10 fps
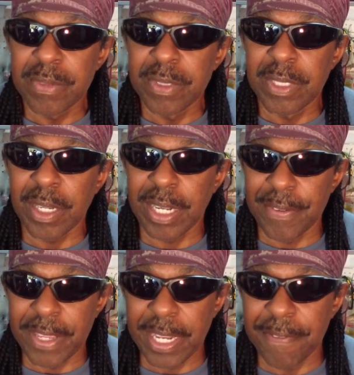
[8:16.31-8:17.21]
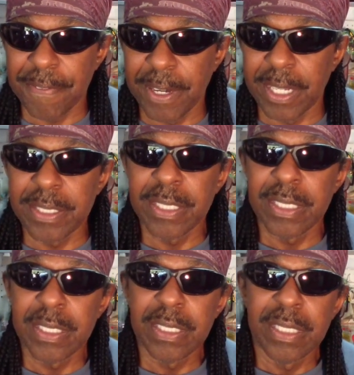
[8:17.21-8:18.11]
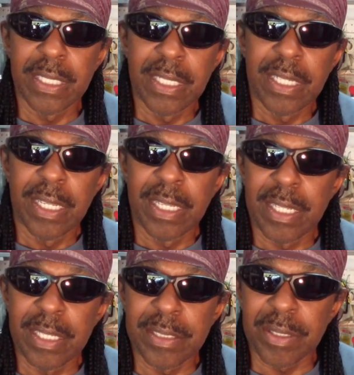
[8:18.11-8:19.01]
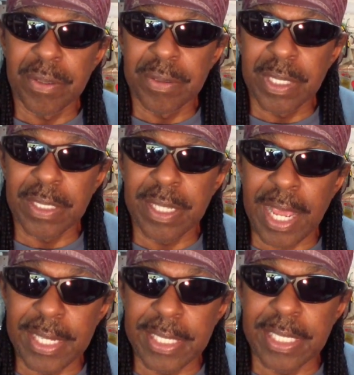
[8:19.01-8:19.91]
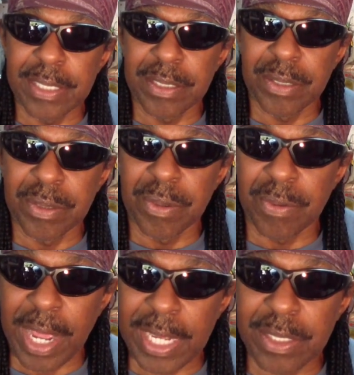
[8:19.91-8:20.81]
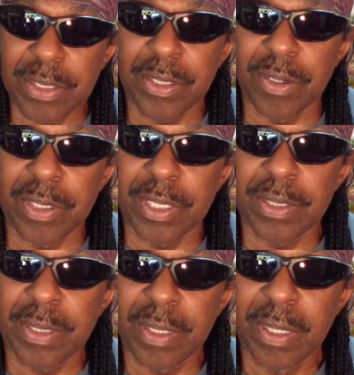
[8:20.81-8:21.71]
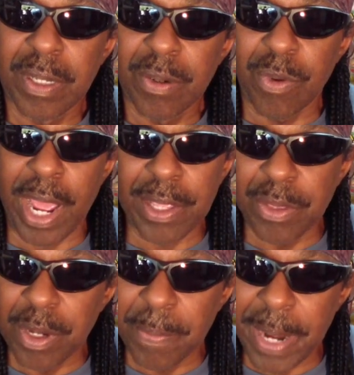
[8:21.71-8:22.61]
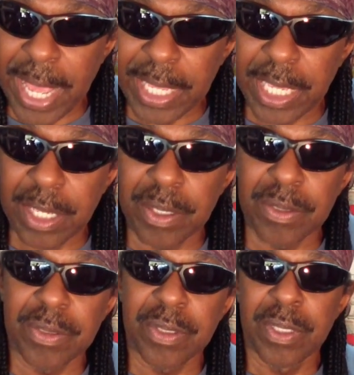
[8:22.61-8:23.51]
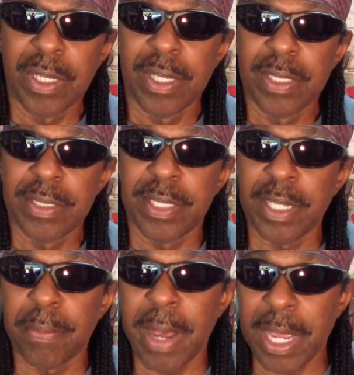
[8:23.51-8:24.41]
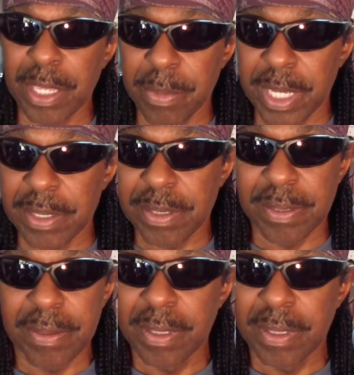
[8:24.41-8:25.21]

You're not going to have any fun. So the idea is to ride to Sturgis, ride through the Black Hills, see the monuments.